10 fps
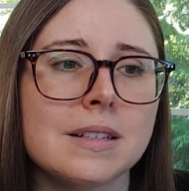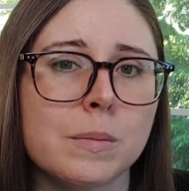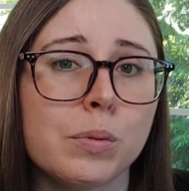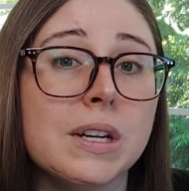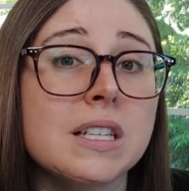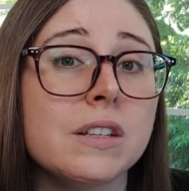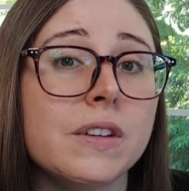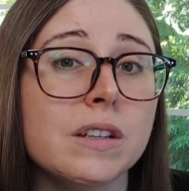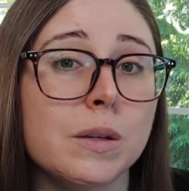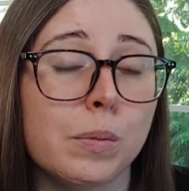some pretty
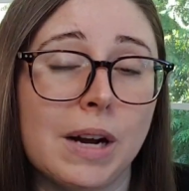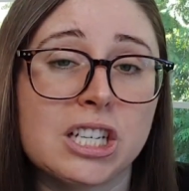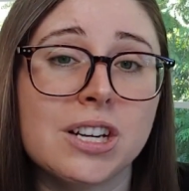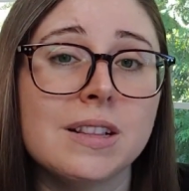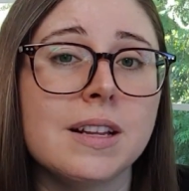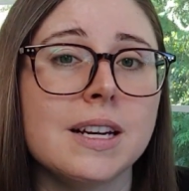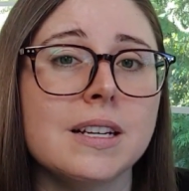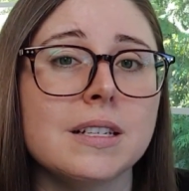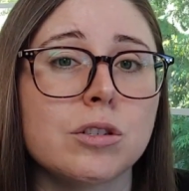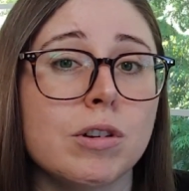severe depression that
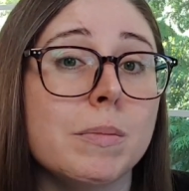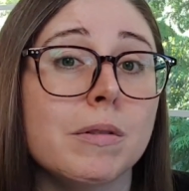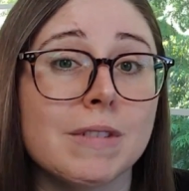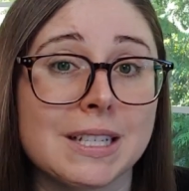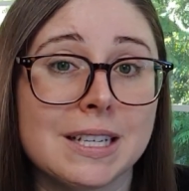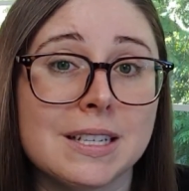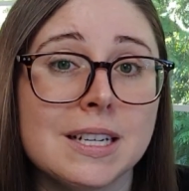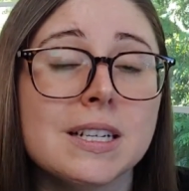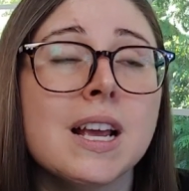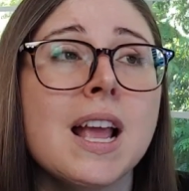is treatment
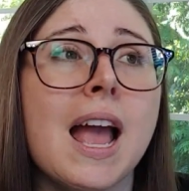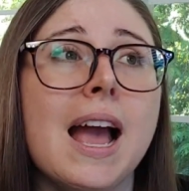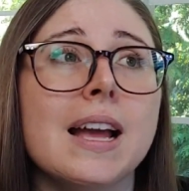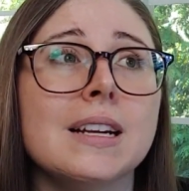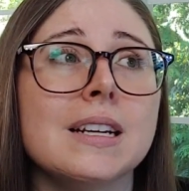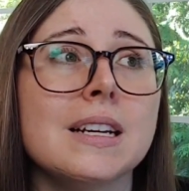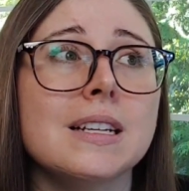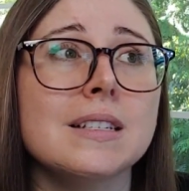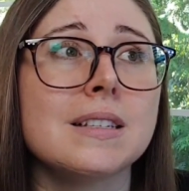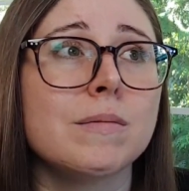resistant and
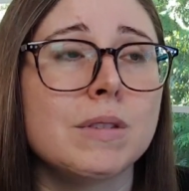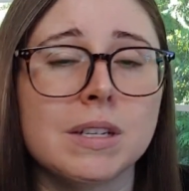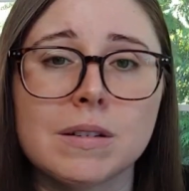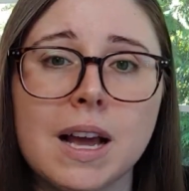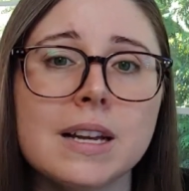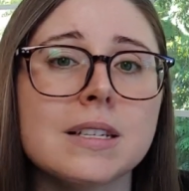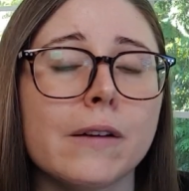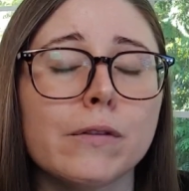is still kind of